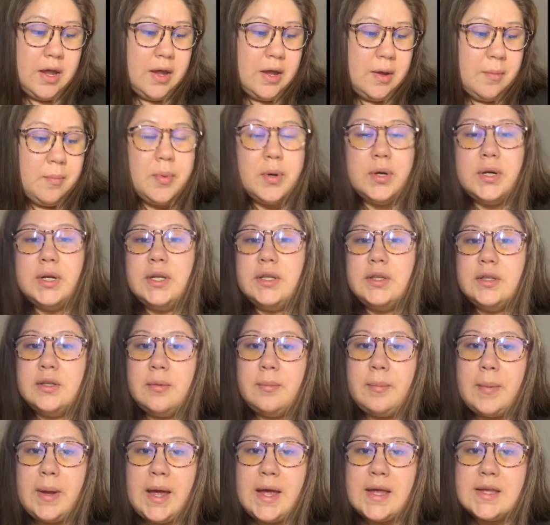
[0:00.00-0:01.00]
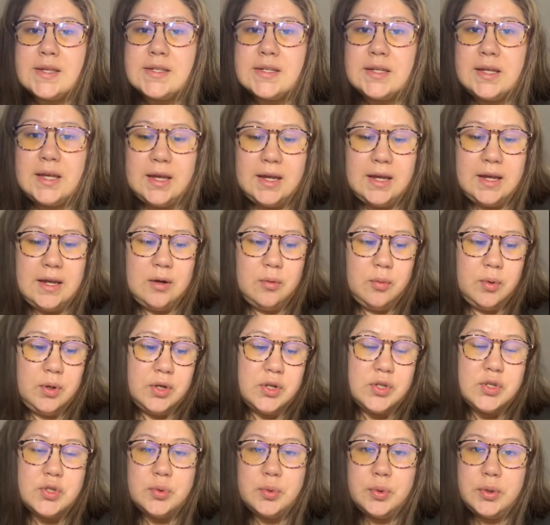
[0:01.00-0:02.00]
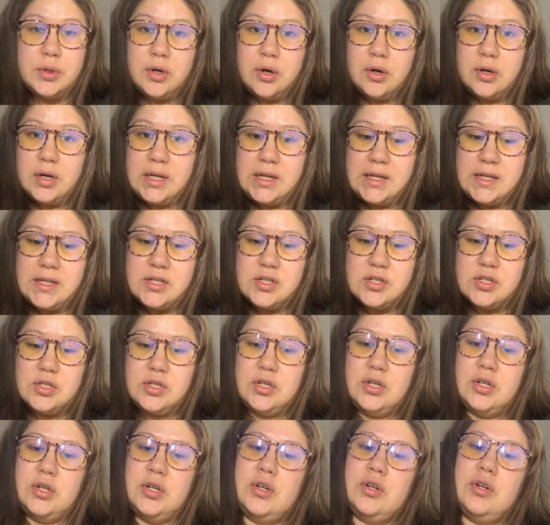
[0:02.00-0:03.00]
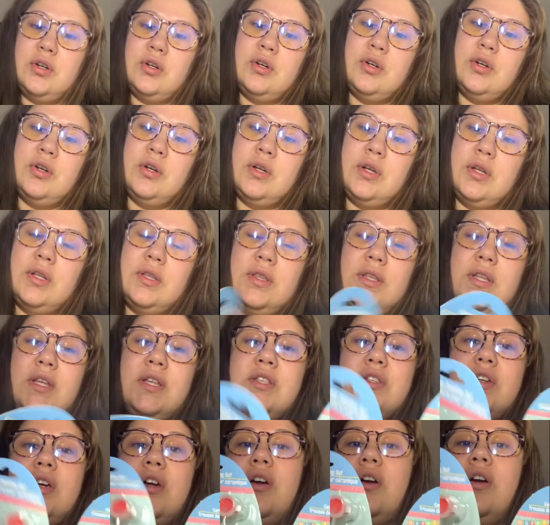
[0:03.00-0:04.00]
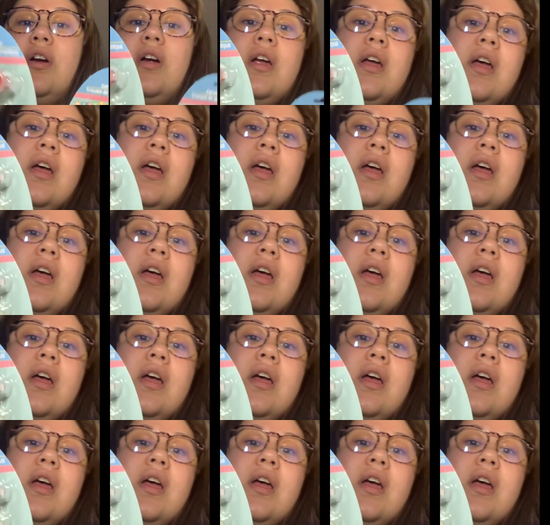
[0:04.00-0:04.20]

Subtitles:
Put in the basket. We could do it on Easter. These are